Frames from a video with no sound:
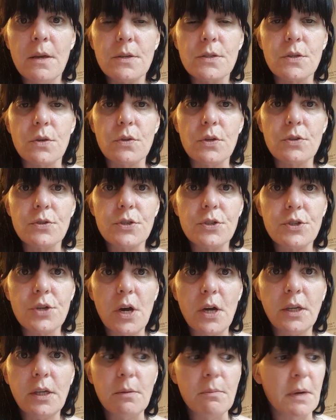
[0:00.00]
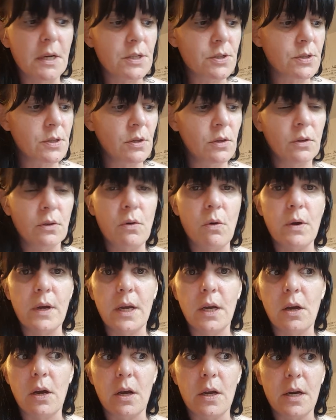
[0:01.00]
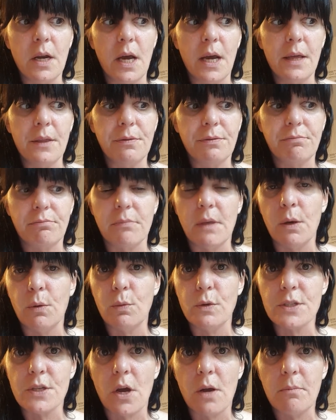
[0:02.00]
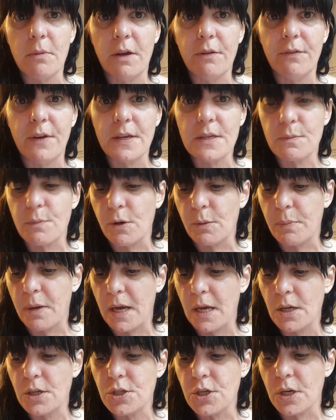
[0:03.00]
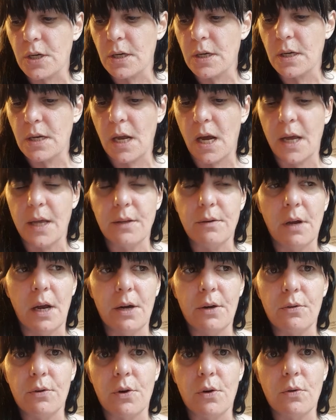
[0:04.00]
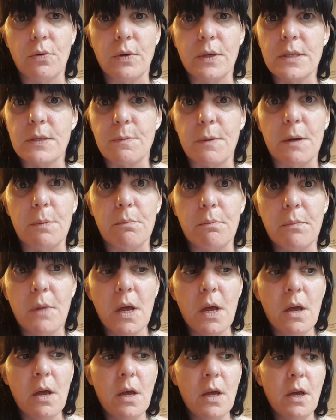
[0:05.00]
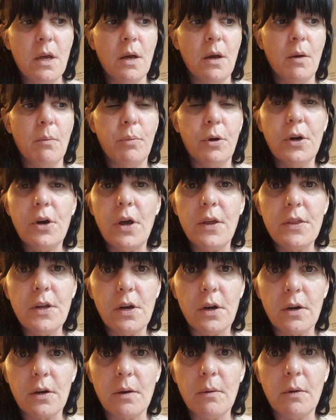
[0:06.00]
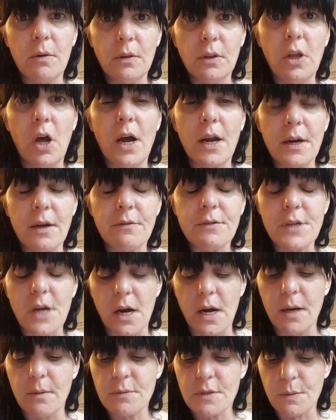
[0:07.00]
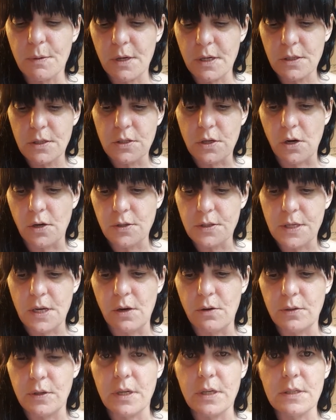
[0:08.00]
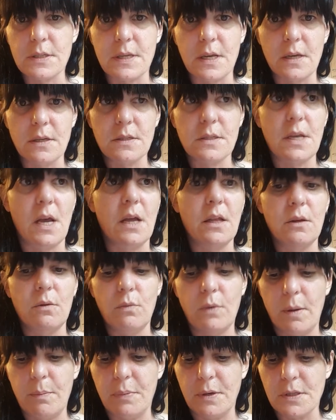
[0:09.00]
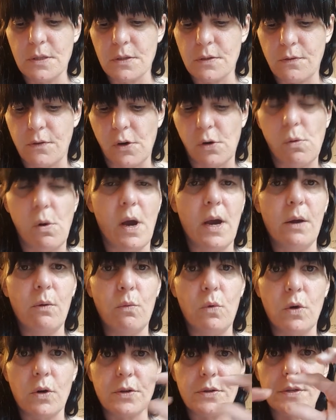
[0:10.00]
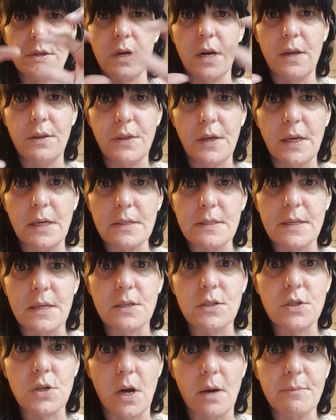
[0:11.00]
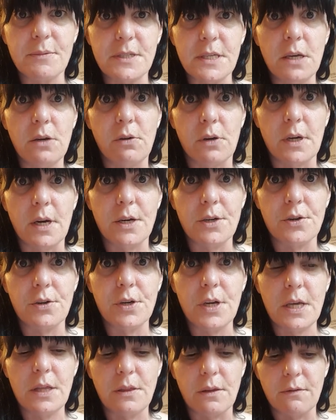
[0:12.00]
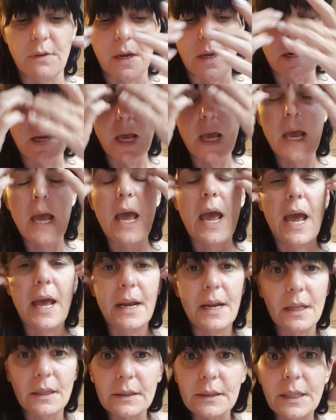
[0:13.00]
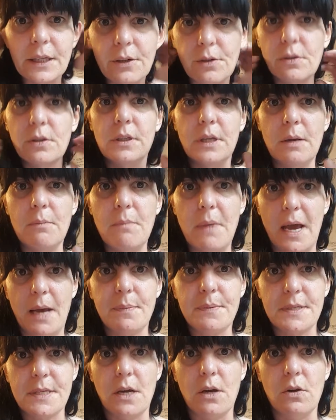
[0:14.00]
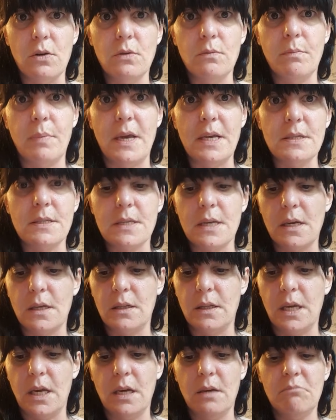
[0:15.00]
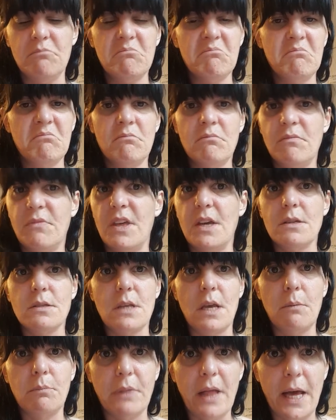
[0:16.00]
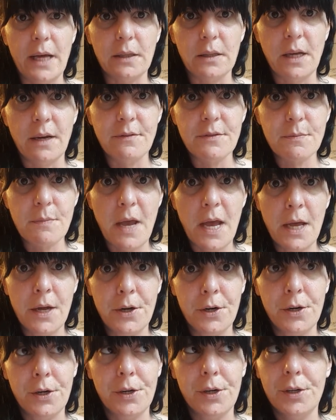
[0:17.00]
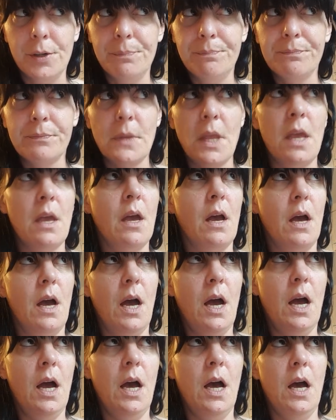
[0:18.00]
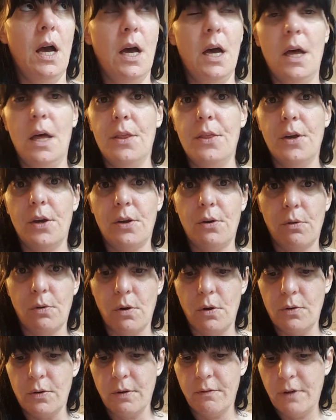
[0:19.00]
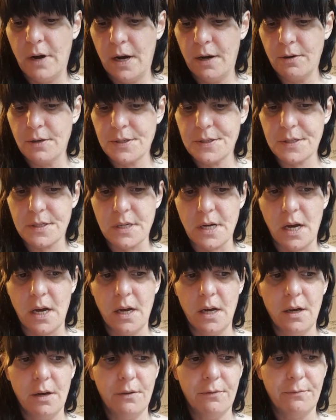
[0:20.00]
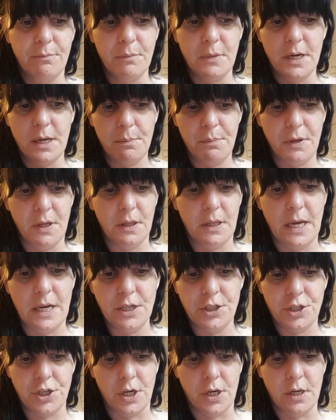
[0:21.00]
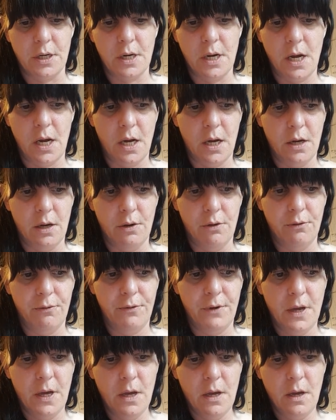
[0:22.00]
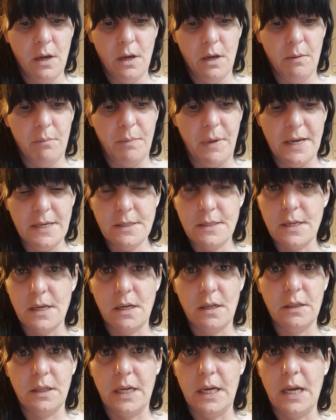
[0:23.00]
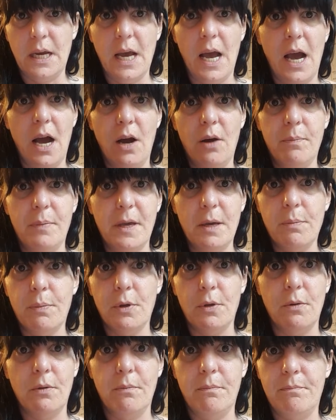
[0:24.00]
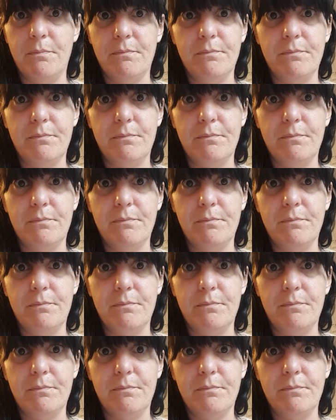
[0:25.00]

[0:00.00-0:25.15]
So there's a document going on. It was on my Facebook page, and I don't know, it's been put on there a lot of times, but it starts out and it says Silent Weapons for Quiet Wars, and I think it says Top Secret underneath of it. And it literally maps out basically things like Black Lives Matter, the coronavirus stuff, manipulation of basically how people